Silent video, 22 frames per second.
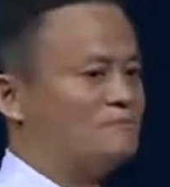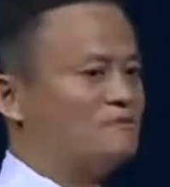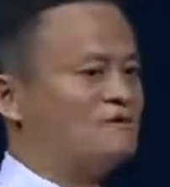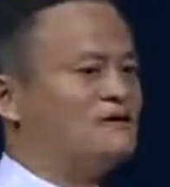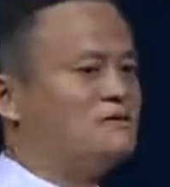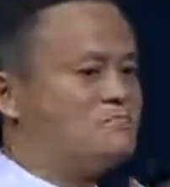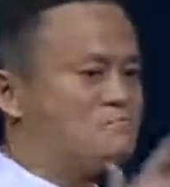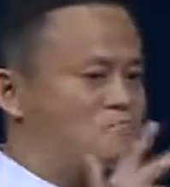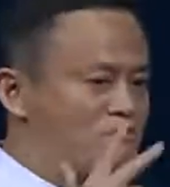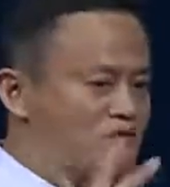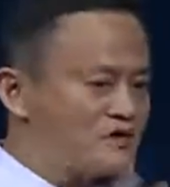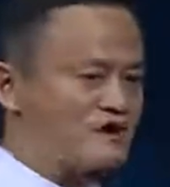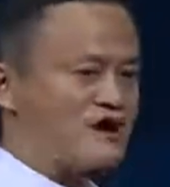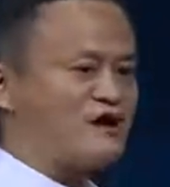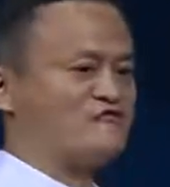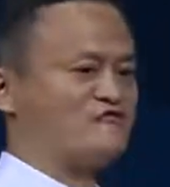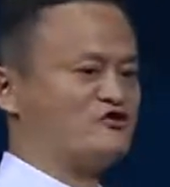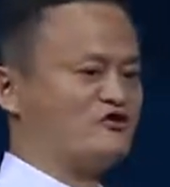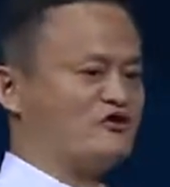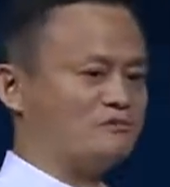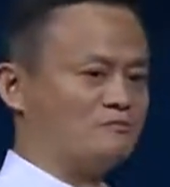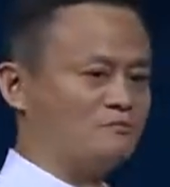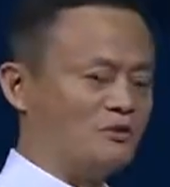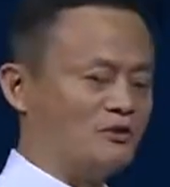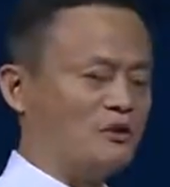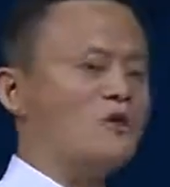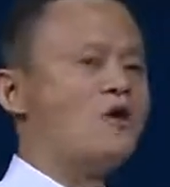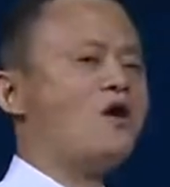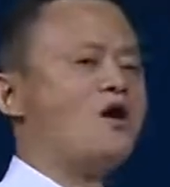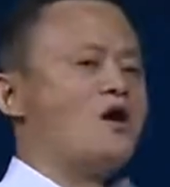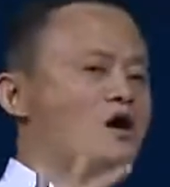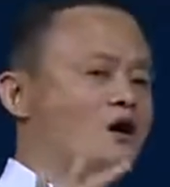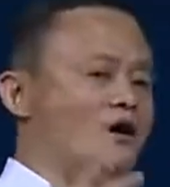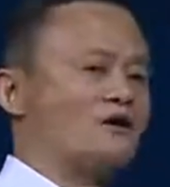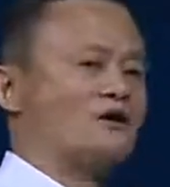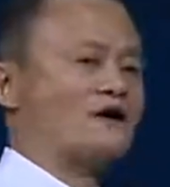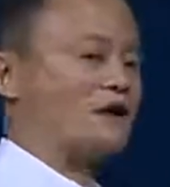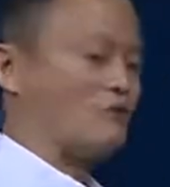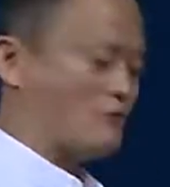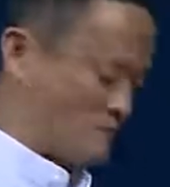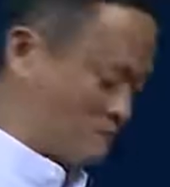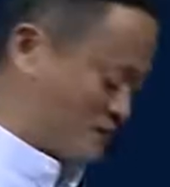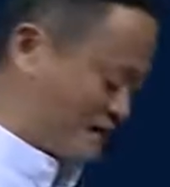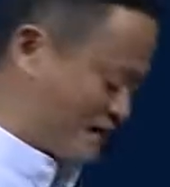be profitable on
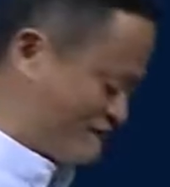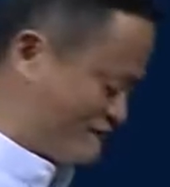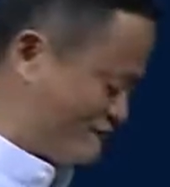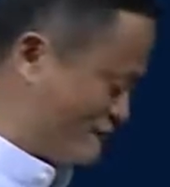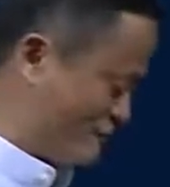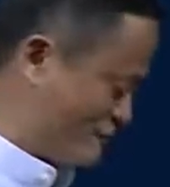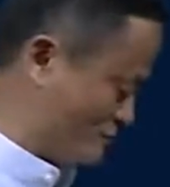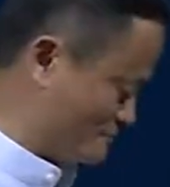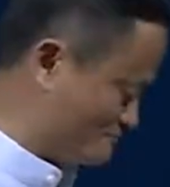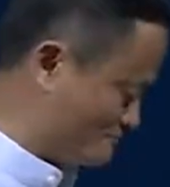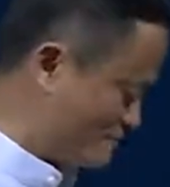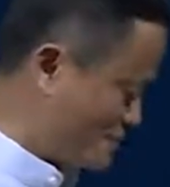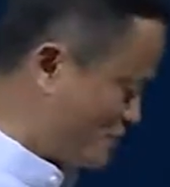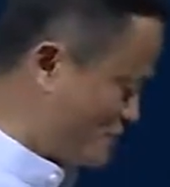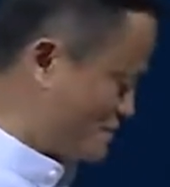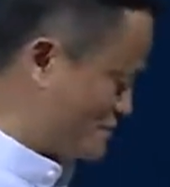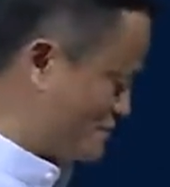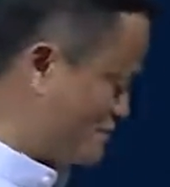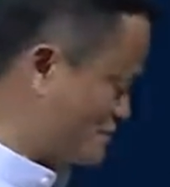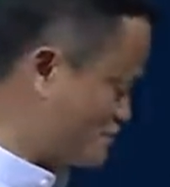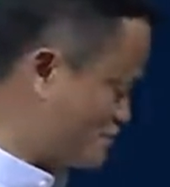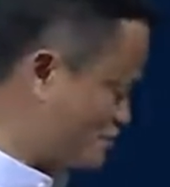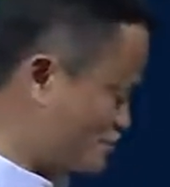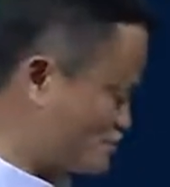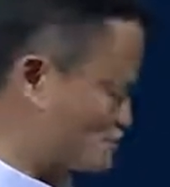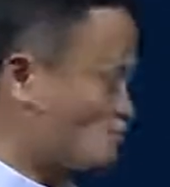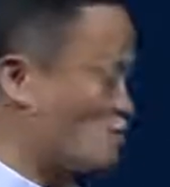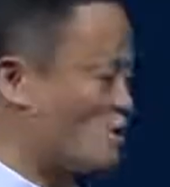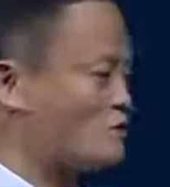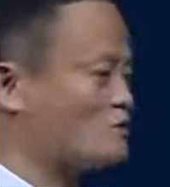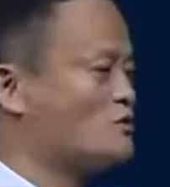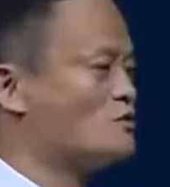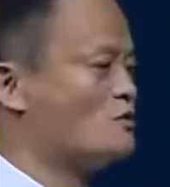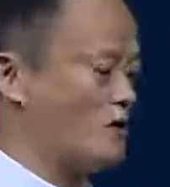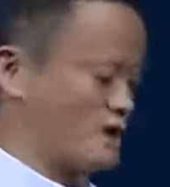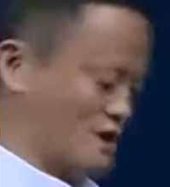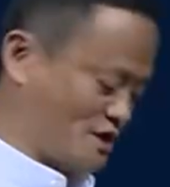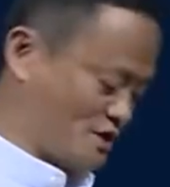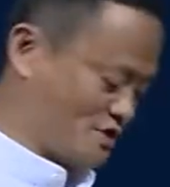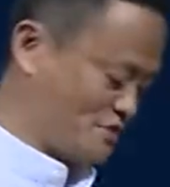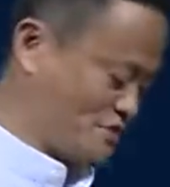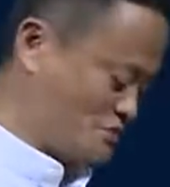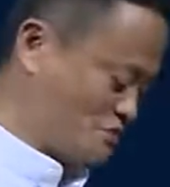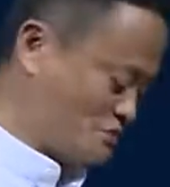our platform. This is what we want
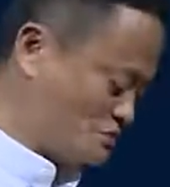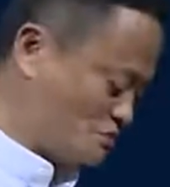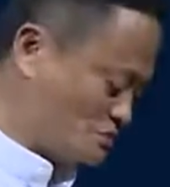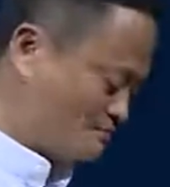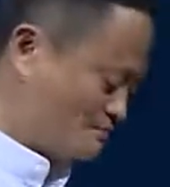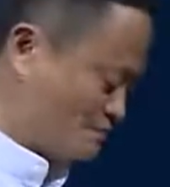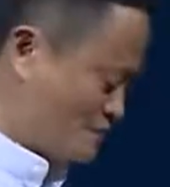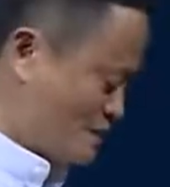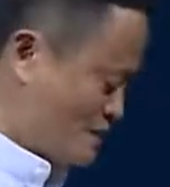to do.